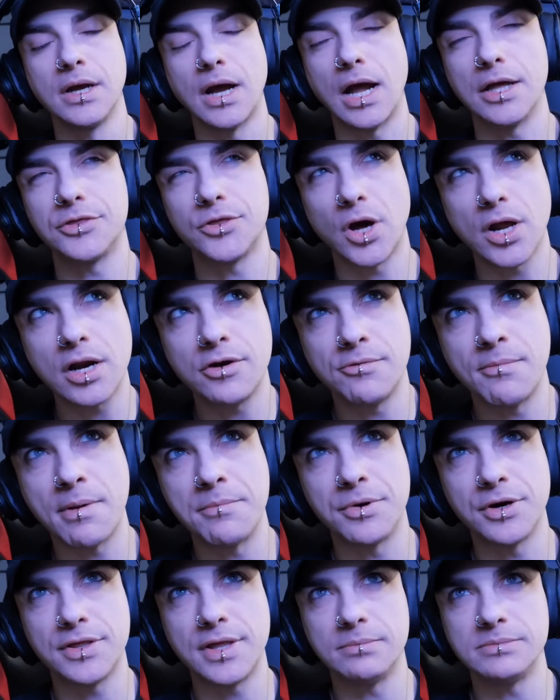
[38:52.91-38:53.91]
I thought I
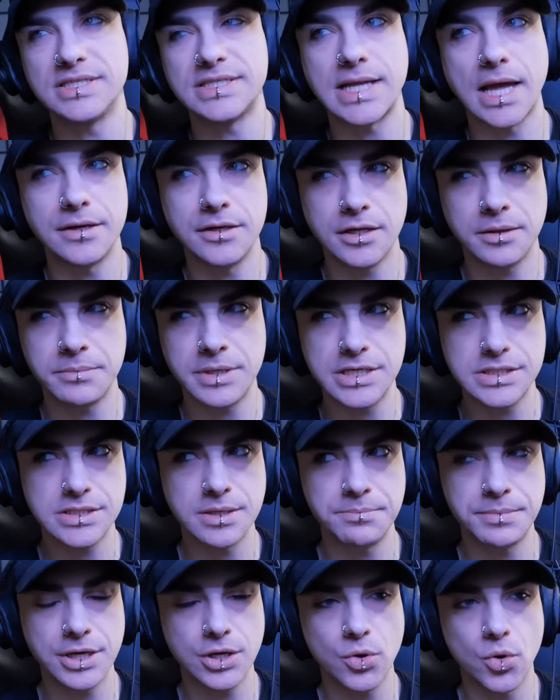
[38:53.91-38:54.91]
remember them sending me
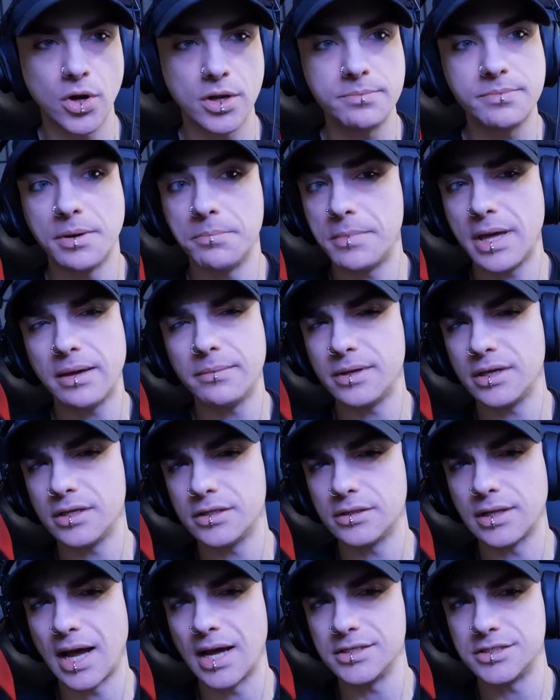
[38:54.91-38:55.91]
some Bitcoin, but maybe
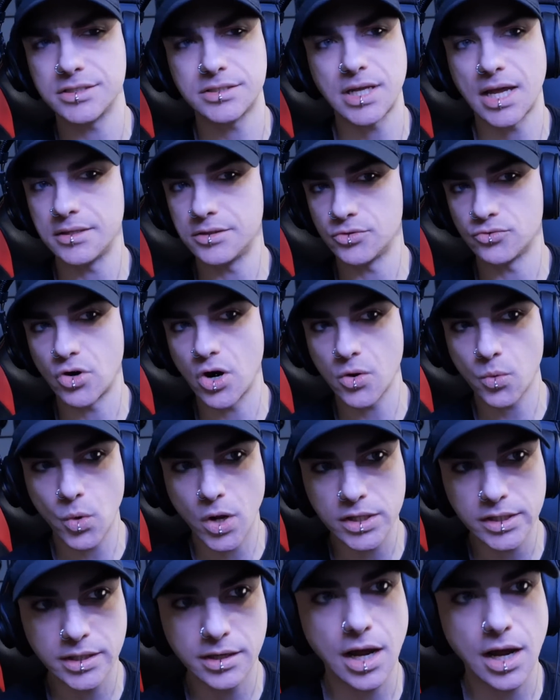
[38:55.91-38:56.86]
I just had the wrong wallet.